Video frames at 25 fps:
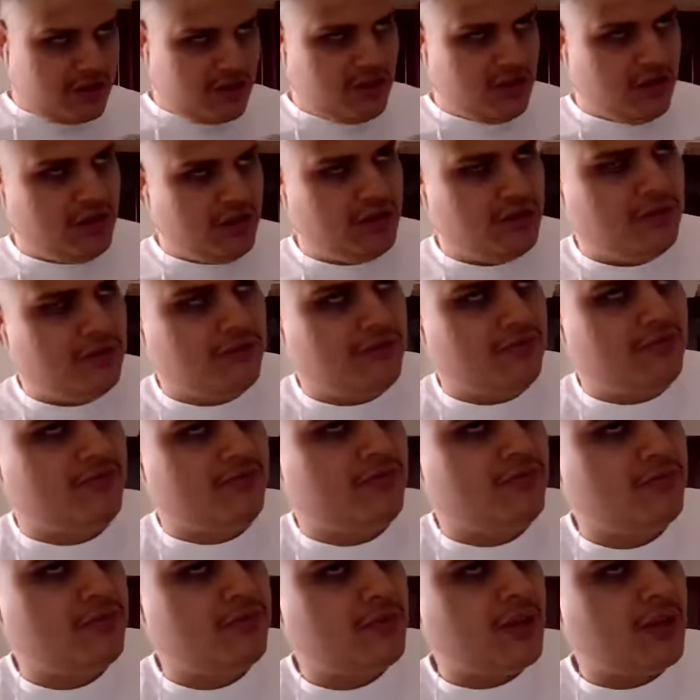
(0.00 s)

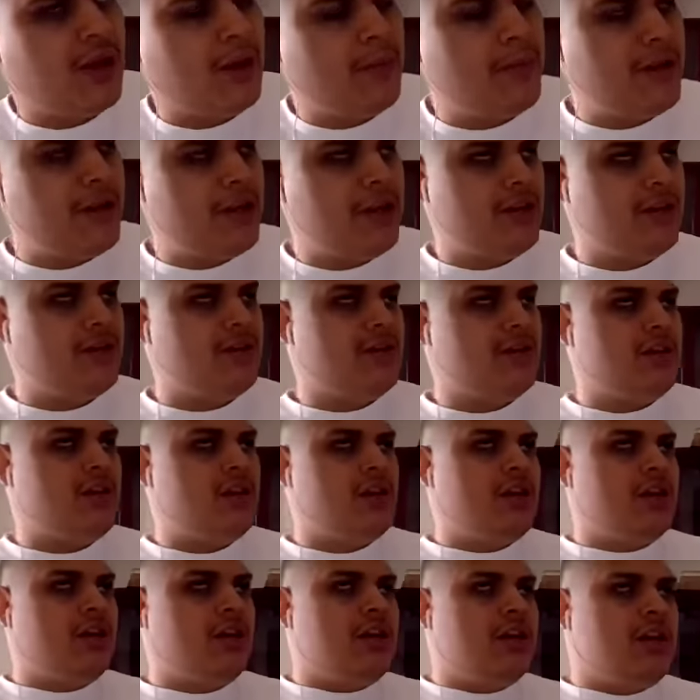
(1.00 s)
Um, I mean,
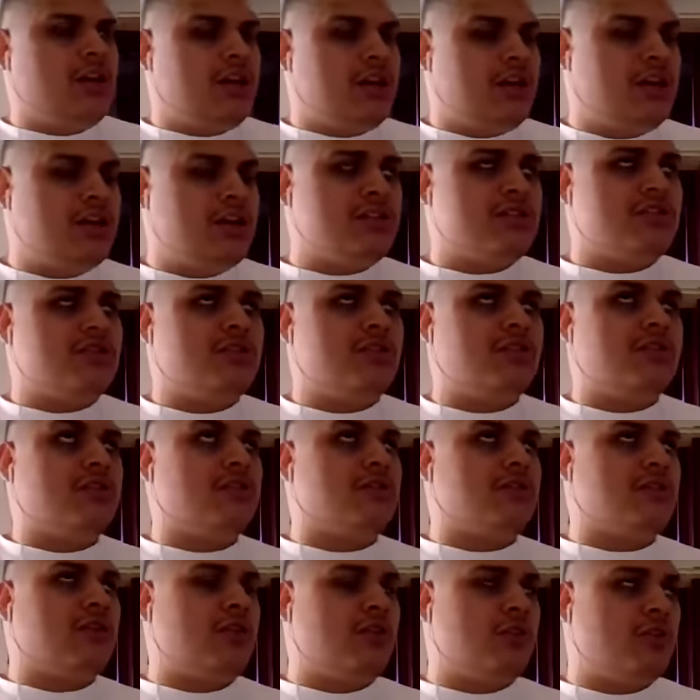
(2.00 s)
here's
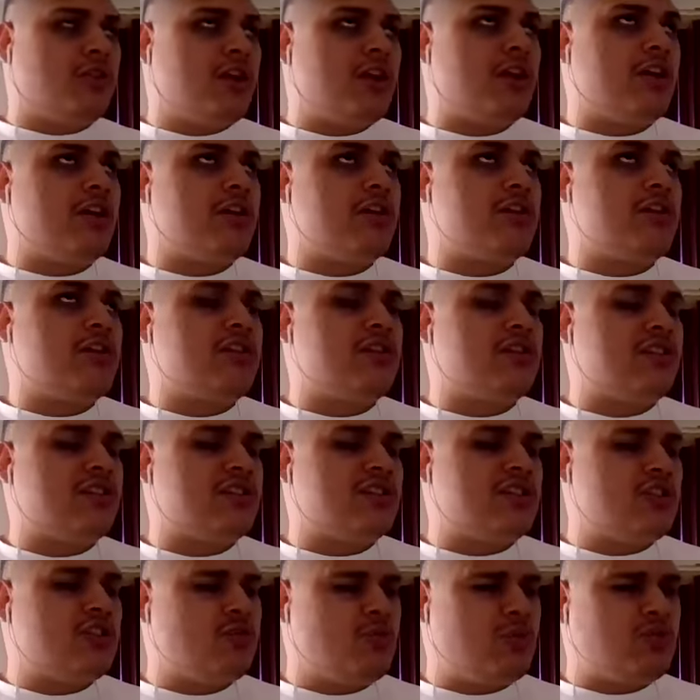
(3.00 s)
you know the the
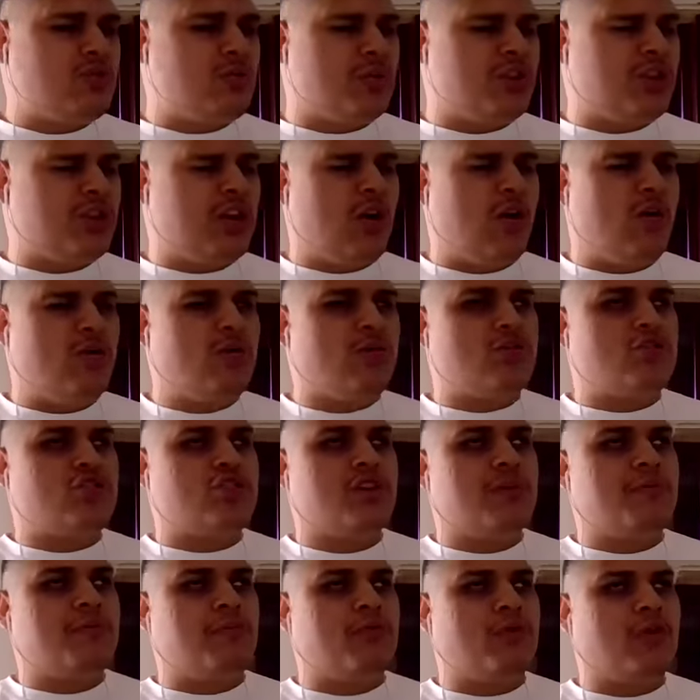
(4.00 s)
situation with the
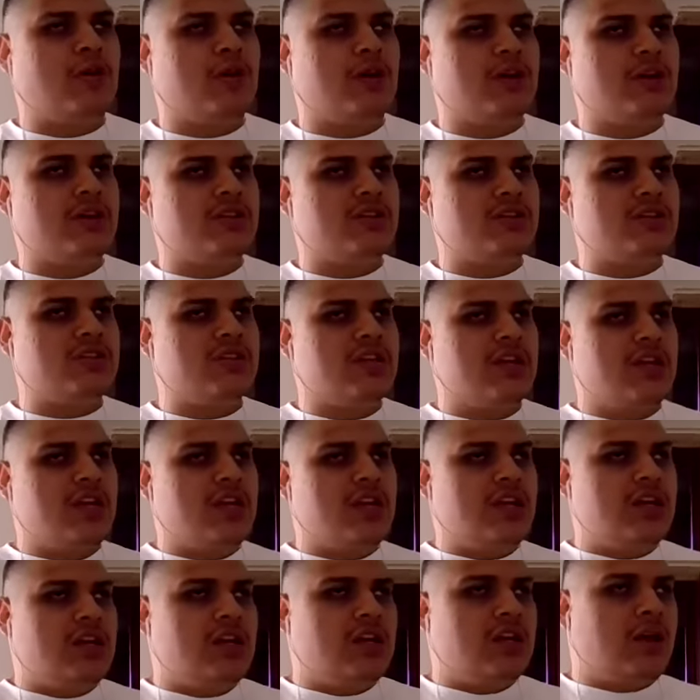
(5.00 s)
ownership was
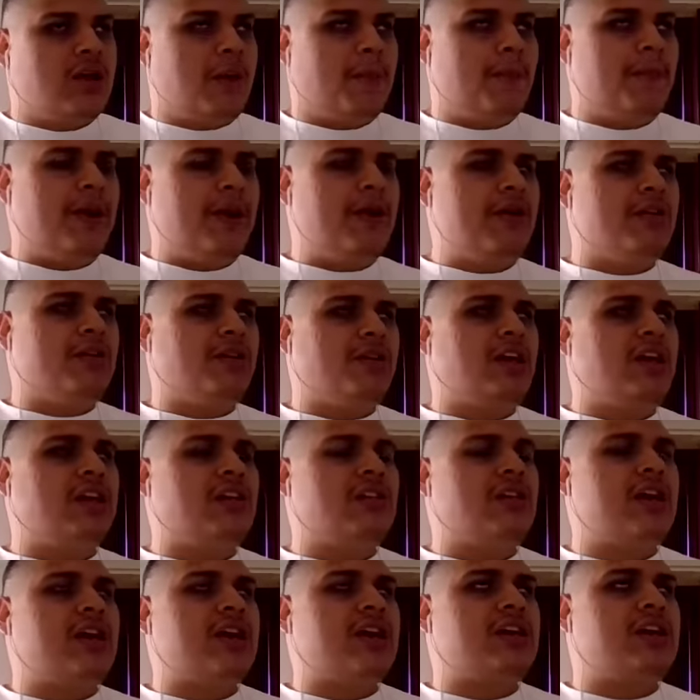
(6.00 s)
apparently
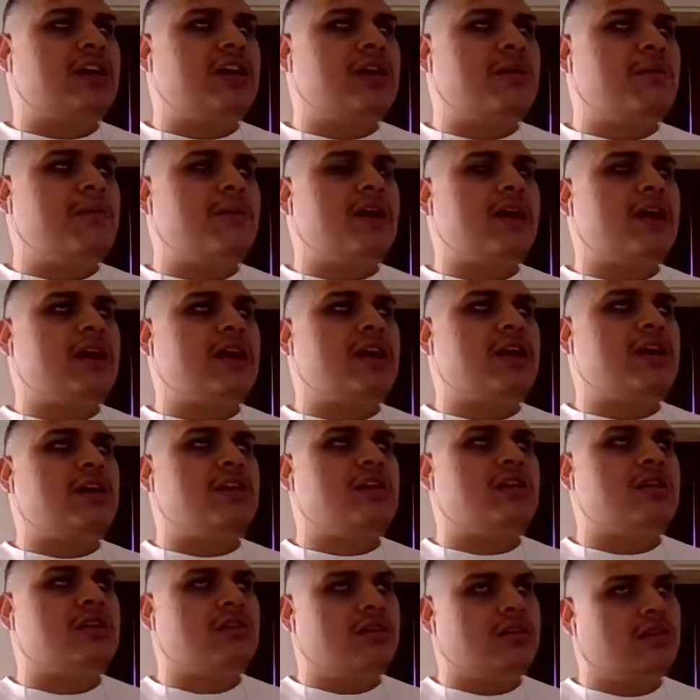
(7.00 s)
like he
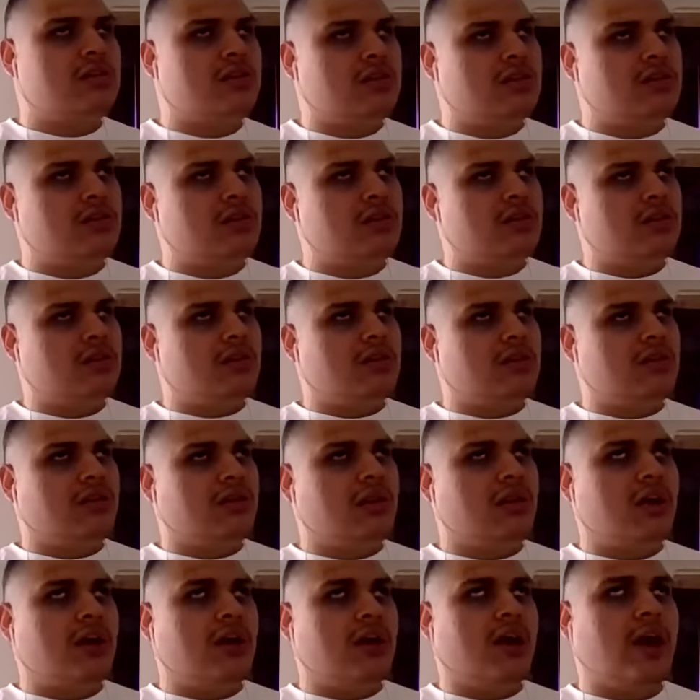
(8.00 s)
made,
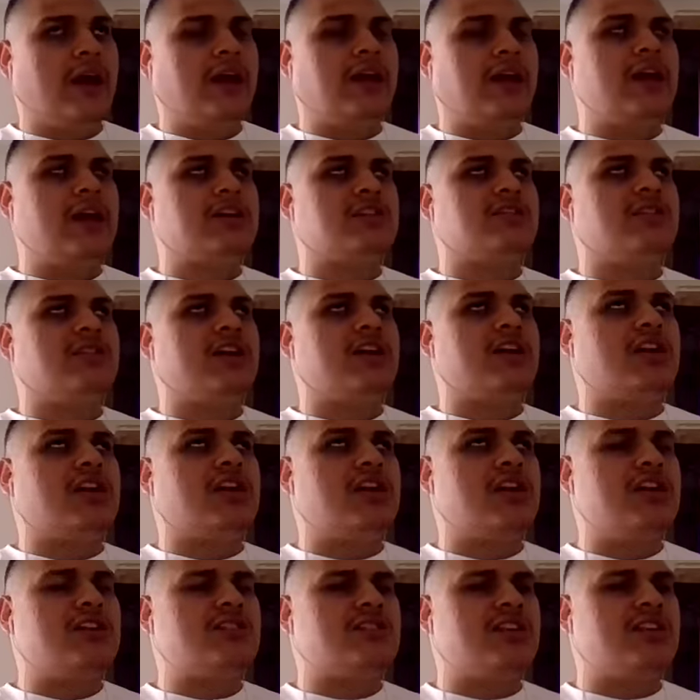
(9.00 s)
I guess like
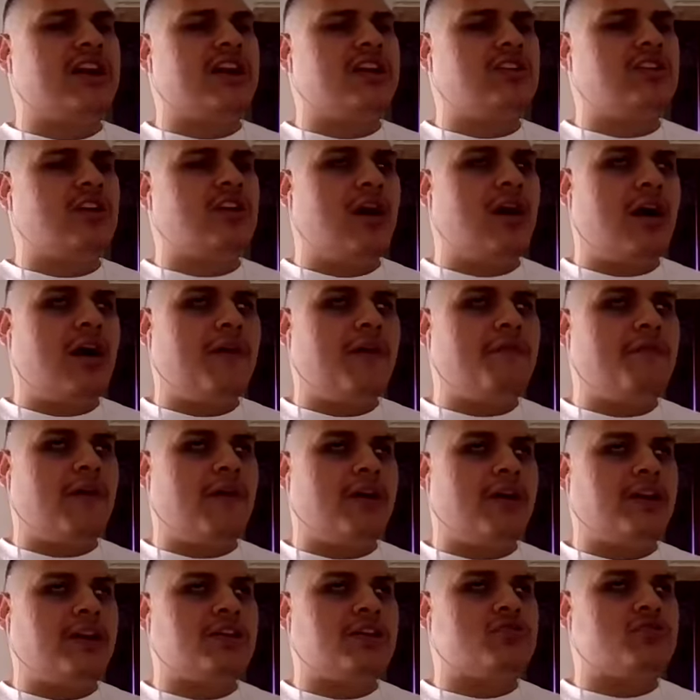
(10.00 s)
he signed off
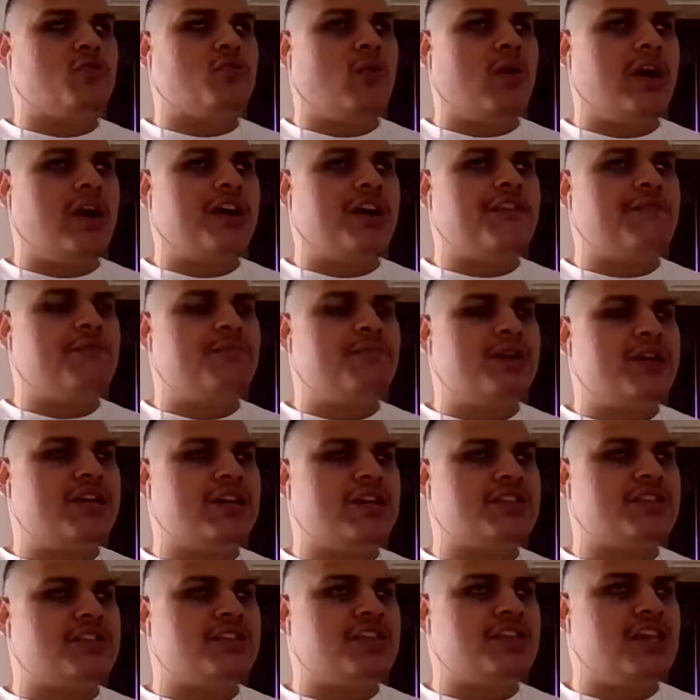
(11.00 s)
on his wife
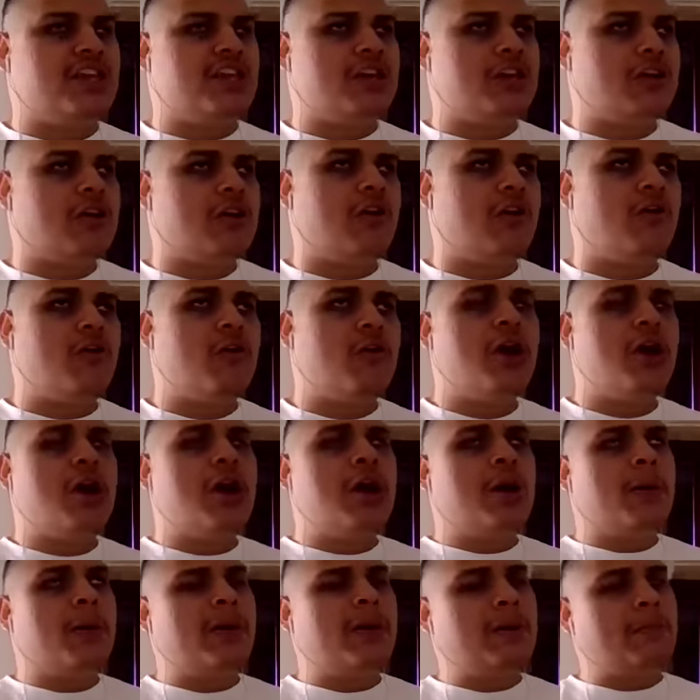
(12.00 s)
being C E O.
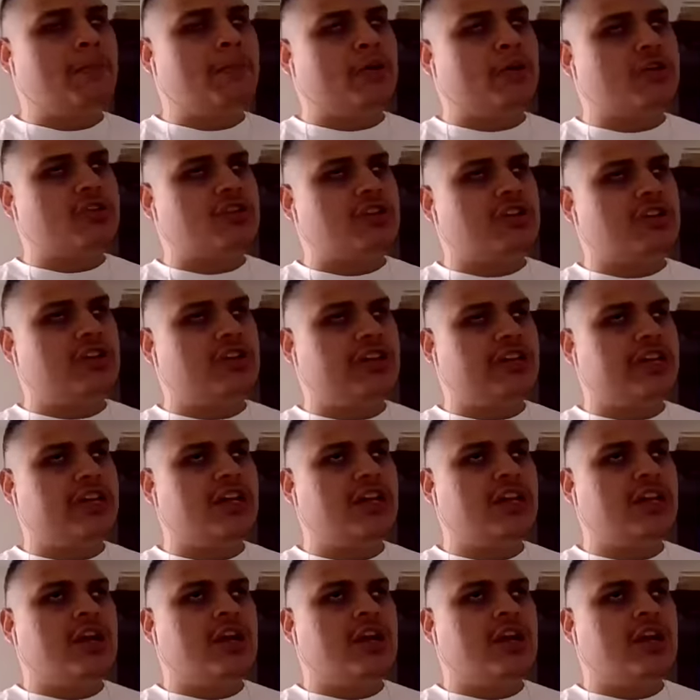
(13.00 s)
Me personally.